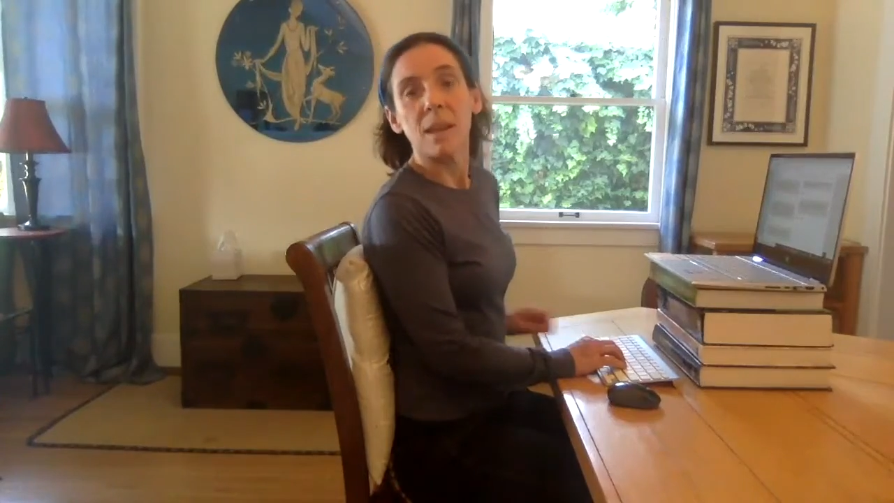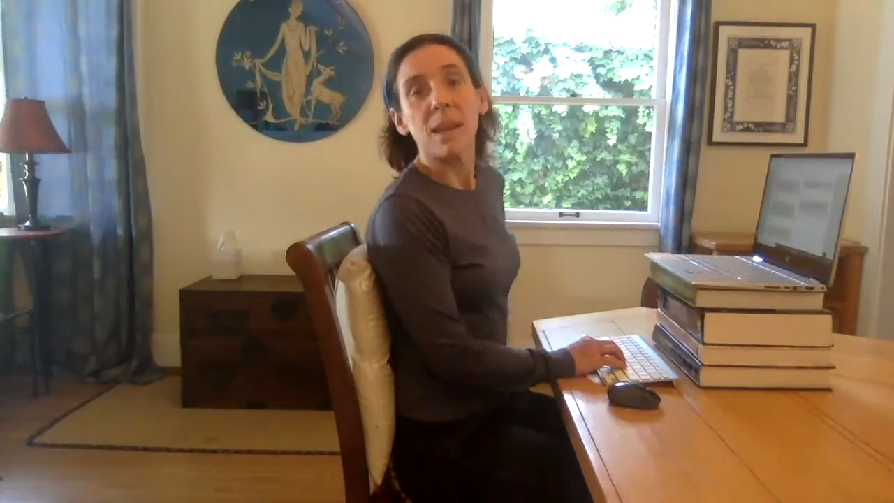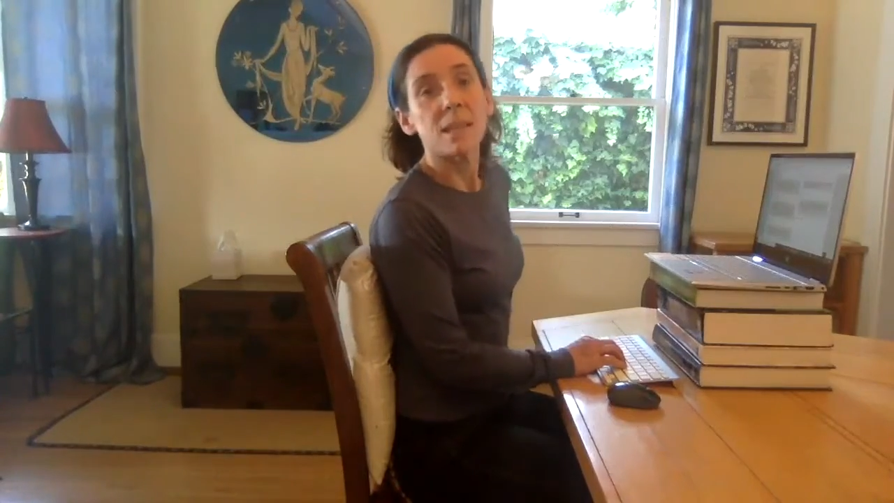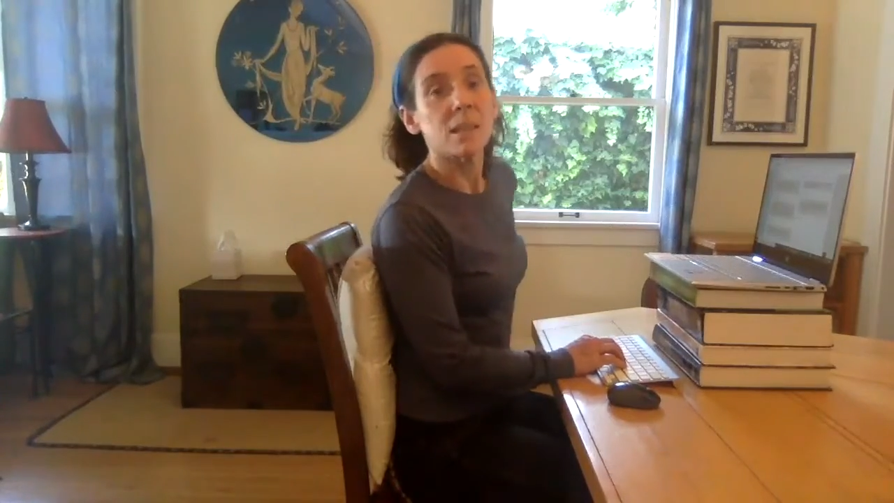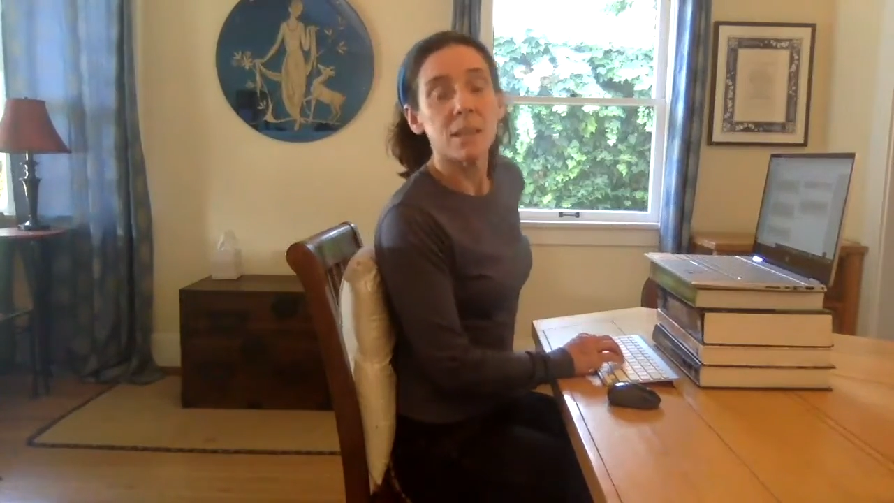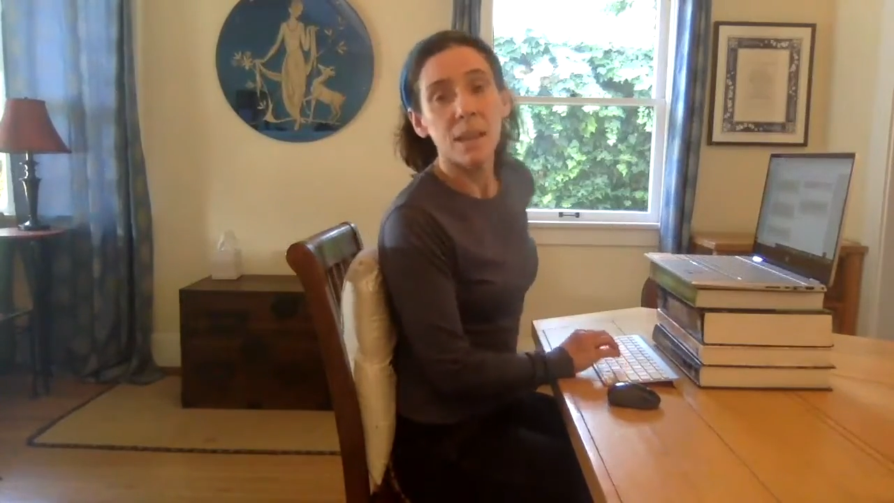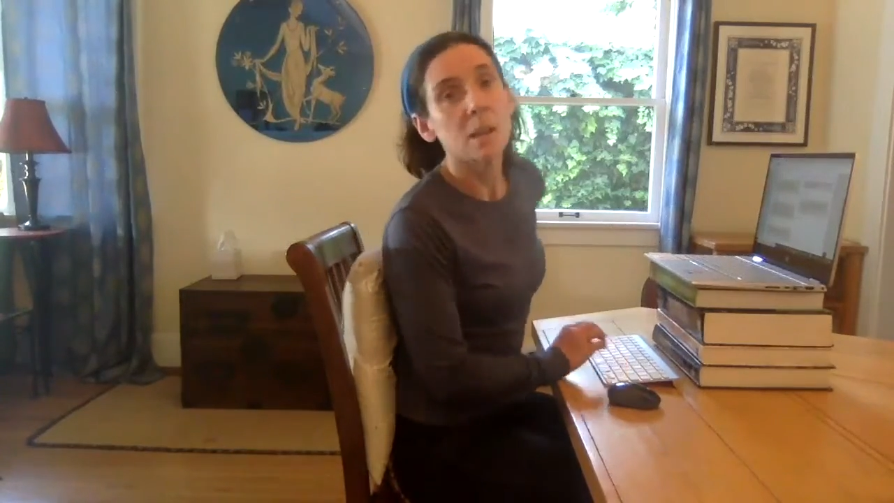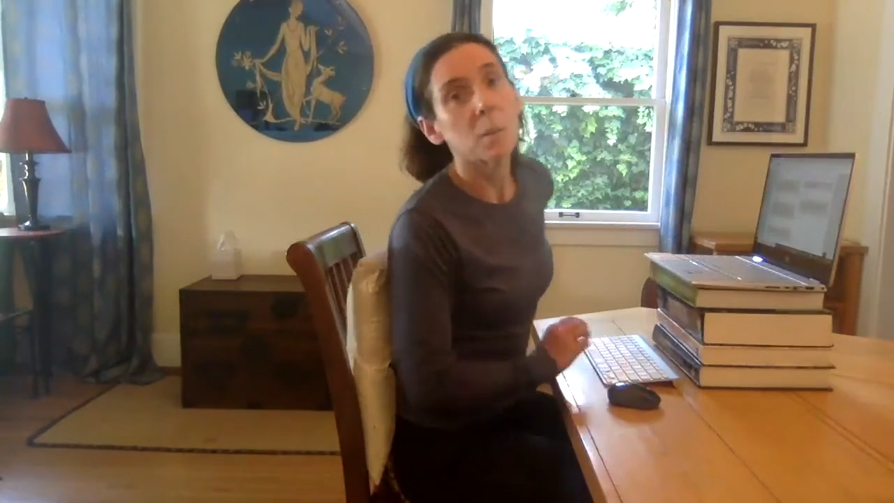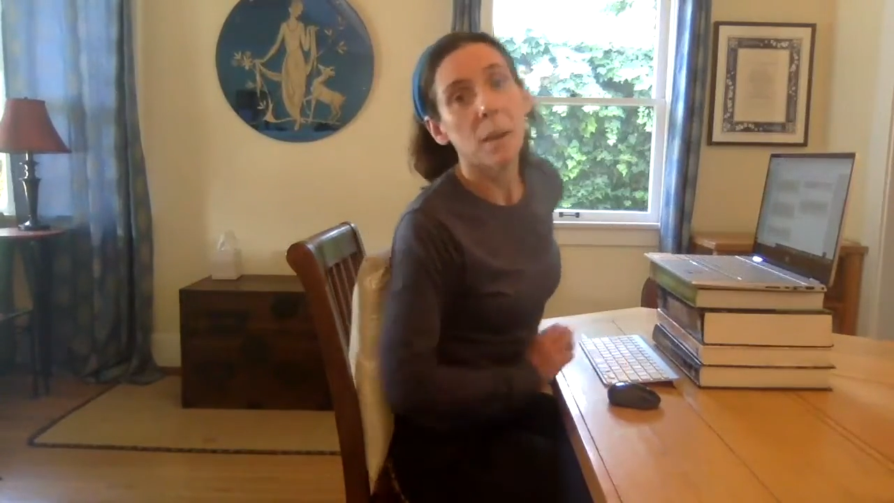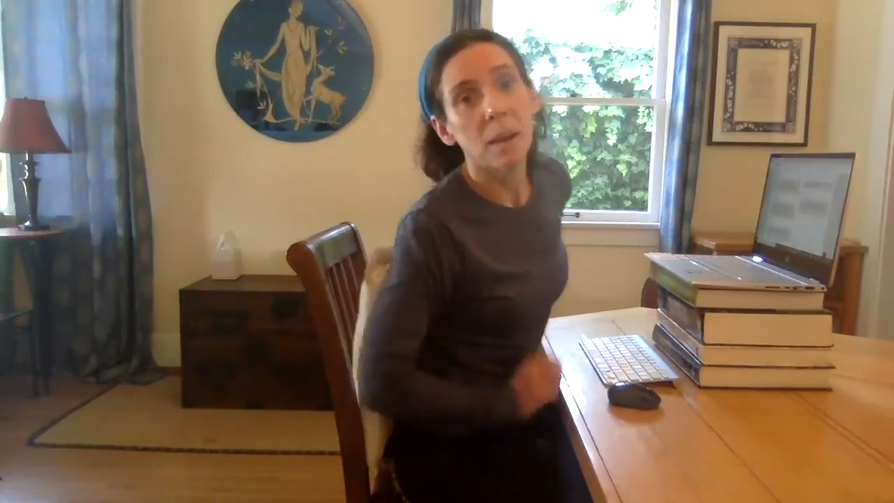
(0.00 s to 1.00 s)
is I'll take
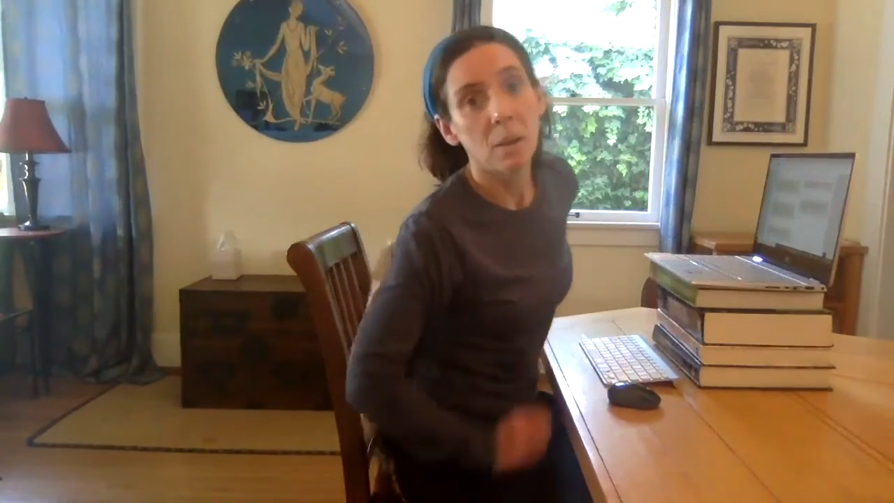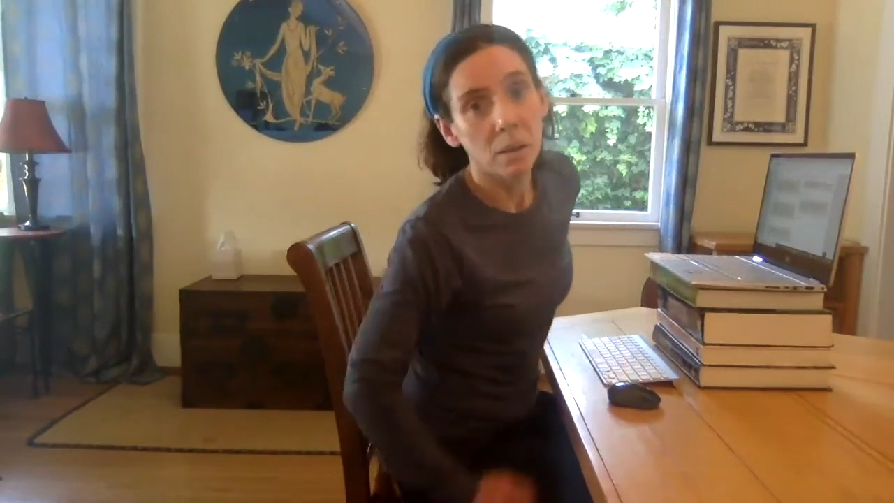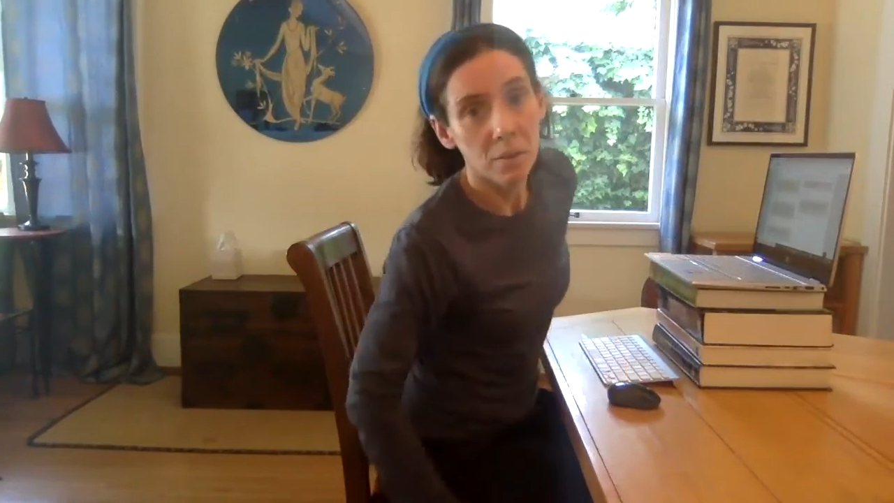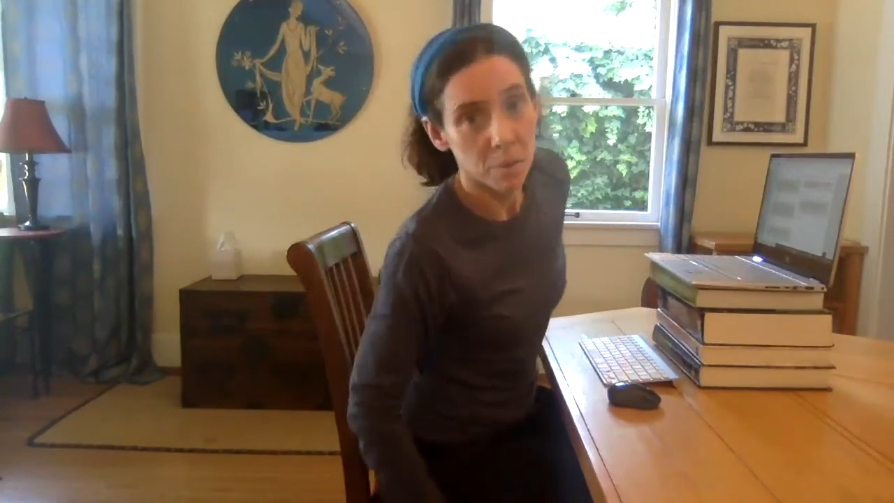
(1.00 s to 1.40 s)
away all of the